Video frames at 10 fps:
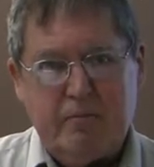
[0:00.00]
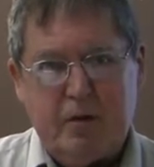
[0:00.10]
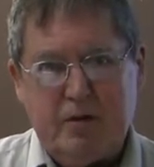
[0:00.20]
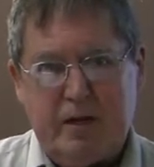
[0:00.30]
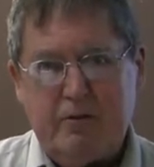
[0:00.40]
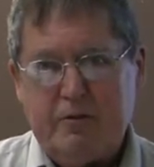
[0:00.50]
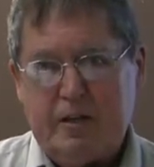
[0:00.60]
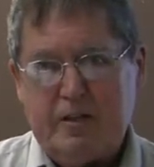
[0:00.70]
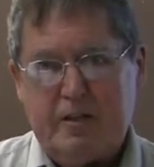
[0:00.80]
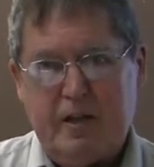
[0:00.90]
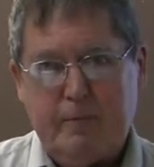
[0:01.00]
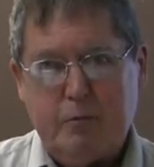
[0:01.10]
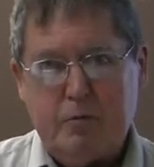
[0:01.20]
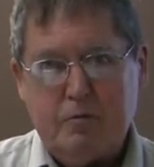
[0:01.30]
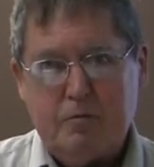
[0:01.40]
well, now we've got the
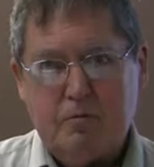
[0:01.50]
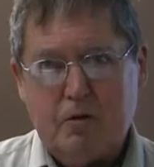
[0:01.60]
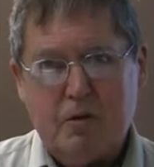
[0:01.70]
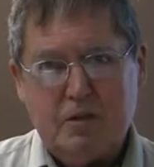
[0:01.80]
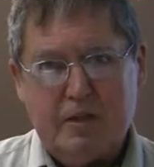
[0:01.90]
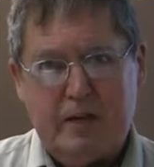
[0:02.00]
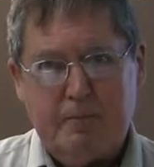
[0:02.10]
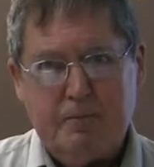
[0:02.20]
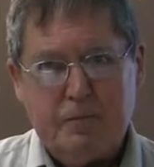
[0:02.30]
temple, we're all set.